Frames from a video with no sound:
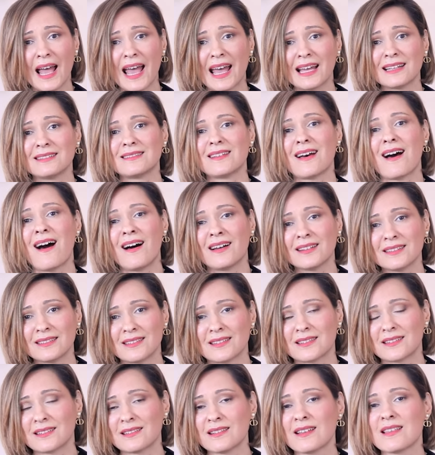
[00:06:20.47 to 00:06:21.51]
and
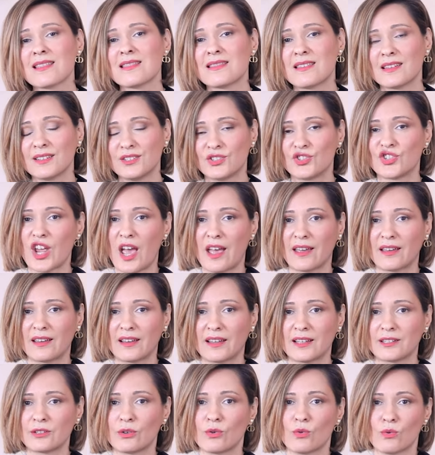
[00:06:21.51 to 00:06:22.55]
under the
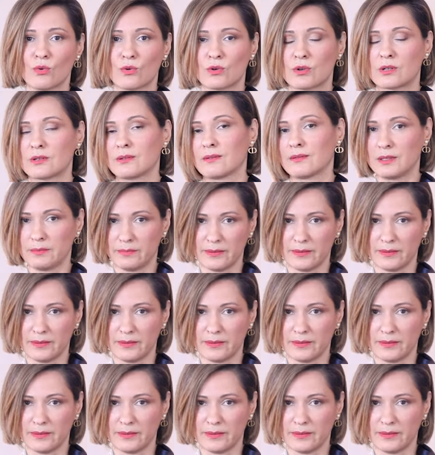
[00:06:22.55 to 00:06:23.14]
jacket or the